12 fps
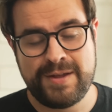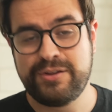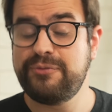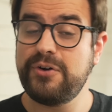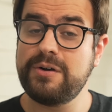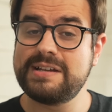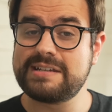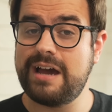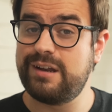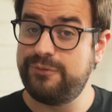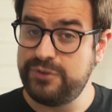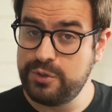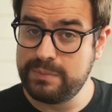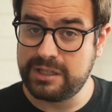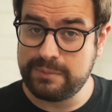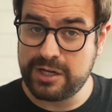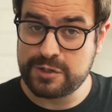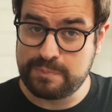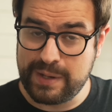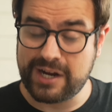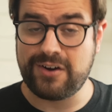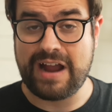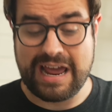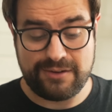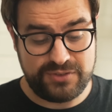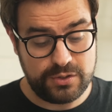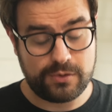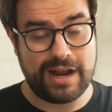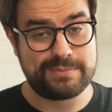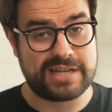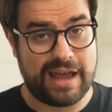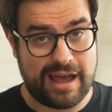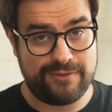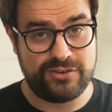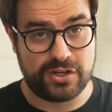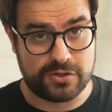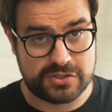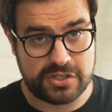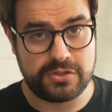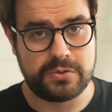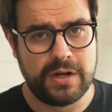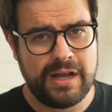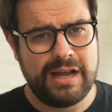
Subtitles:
The phone has gotten a few millimeters bigger and a few grams heavier too.